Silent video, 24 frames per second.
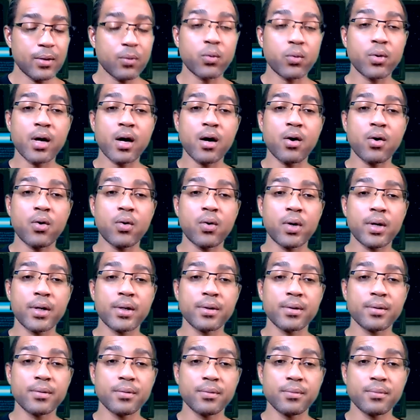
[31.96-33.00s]
And we are
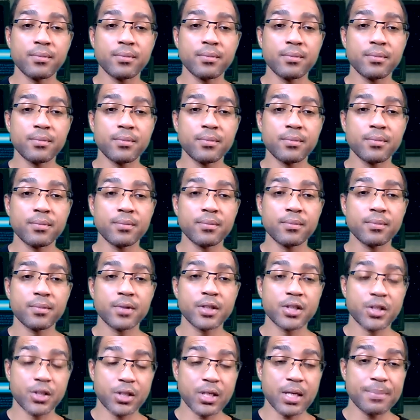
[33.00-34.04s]
on
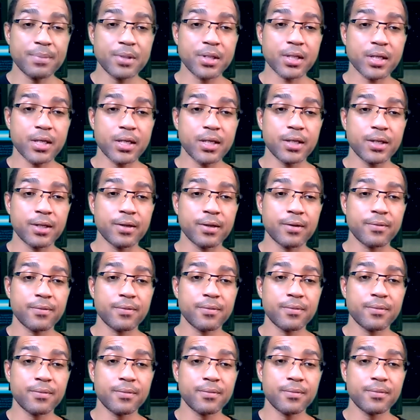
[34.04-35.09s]
the subject of
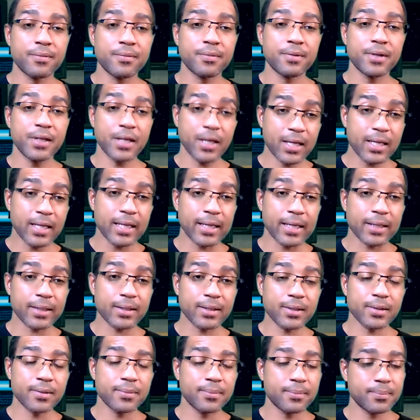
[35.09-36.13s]

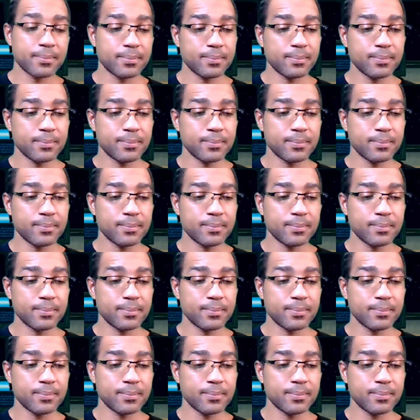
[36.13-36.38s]
neglect.